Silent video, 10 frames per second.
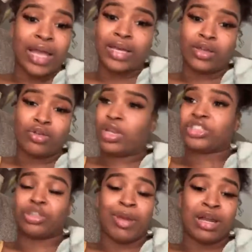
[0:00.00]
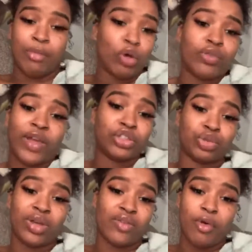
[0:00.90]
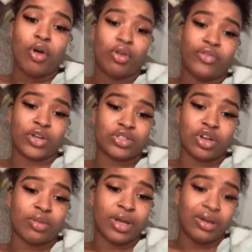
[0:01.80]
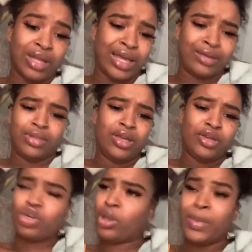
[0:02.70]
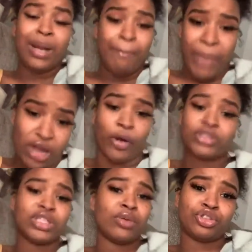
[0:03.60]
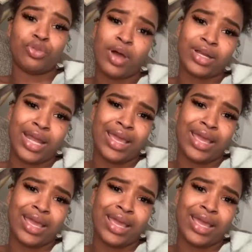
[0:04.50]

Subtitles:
Like, nigga, that shit might have motivated you even more. What the fuck you talking about? Like, you could have been a better person than what you are today.